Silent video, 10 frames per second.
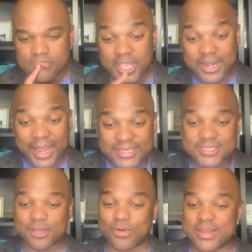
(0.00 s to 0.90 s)
And
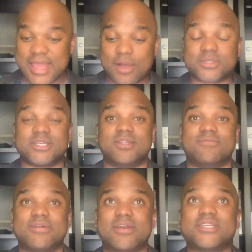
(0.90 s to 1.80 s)
Isaac right now is in a
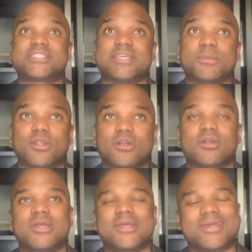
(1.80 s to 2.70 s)
very
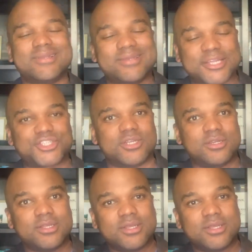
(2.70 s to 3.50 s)
similar condition